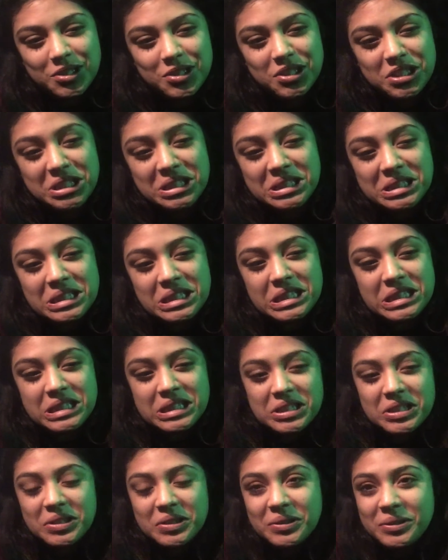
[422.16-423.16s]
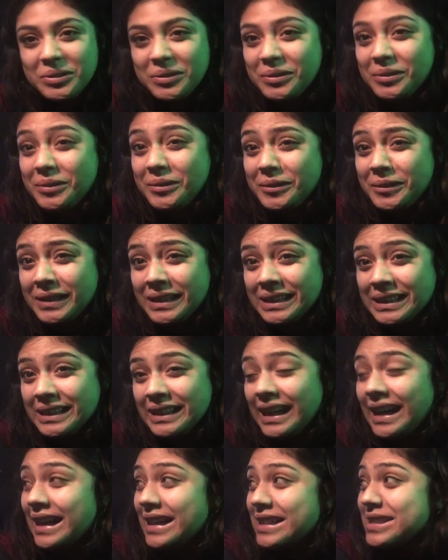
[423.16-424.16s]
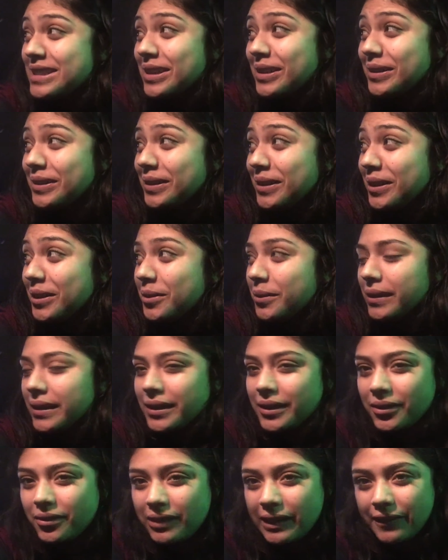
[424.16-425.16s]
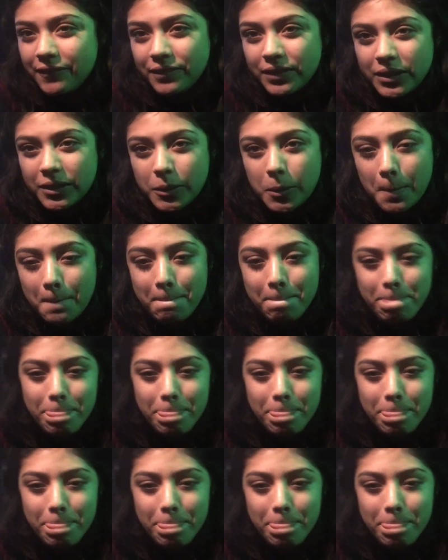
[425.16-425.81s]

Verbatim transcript: she still has a long way to go I feel